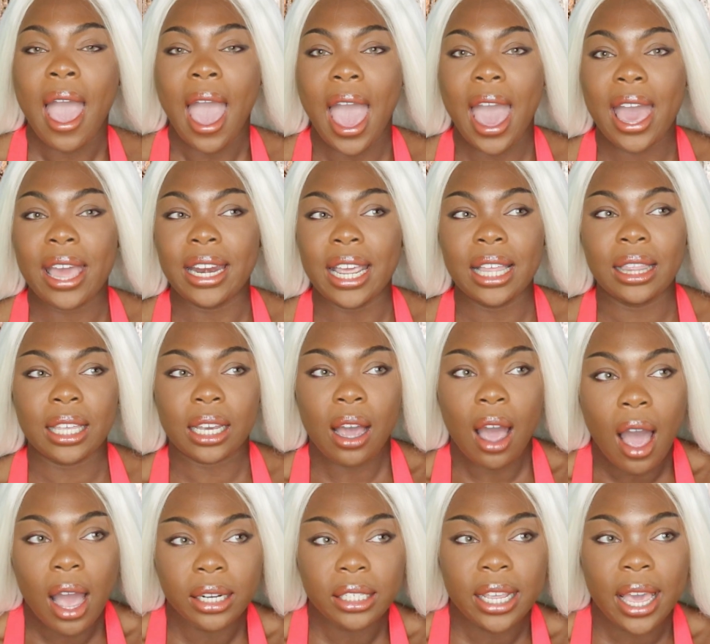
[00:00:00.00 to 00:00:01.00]
And in the
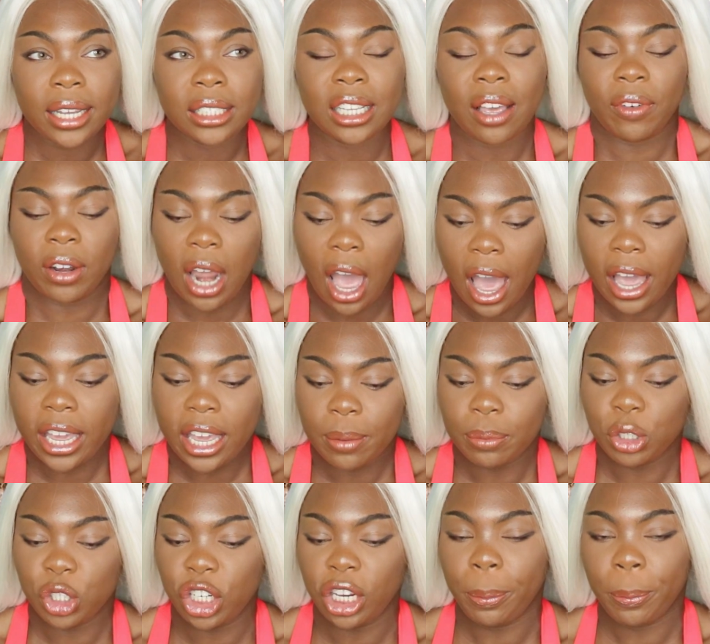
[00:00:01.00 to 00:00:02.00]
context of an
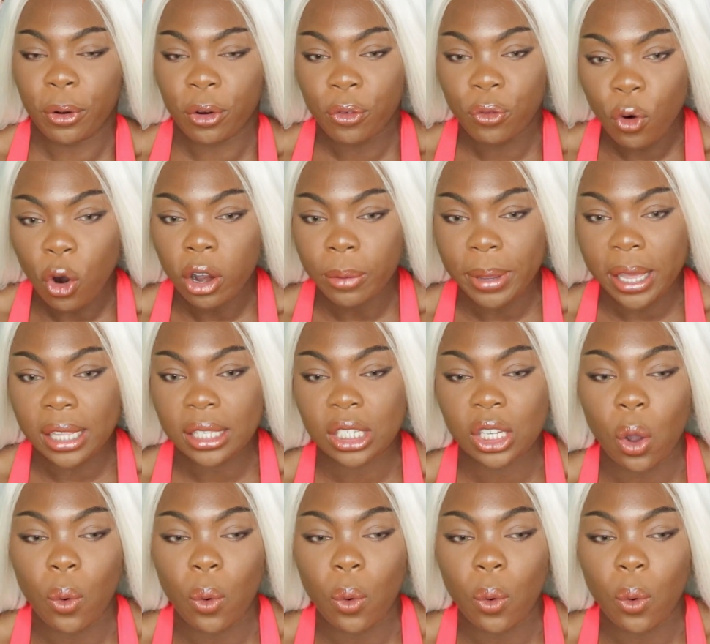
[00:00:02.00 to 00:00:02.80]
IMG performance